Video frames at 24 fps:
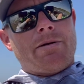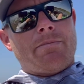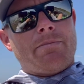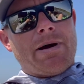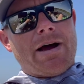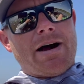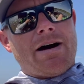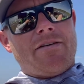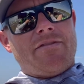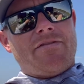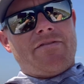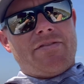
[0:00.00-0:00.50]

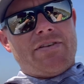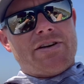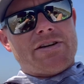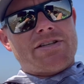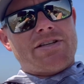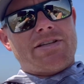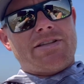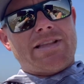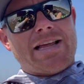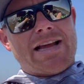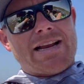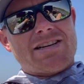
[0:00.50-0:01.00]
about
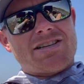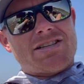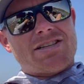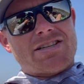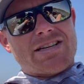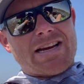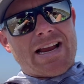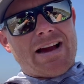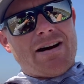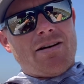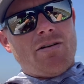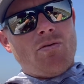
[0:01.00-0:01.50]
fishing that
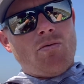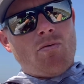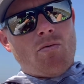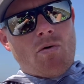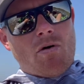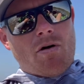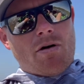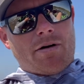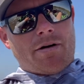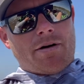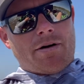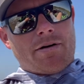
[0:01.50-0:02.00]
shallow
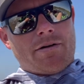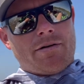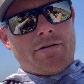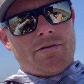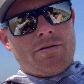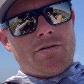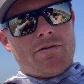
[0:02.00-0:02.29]
water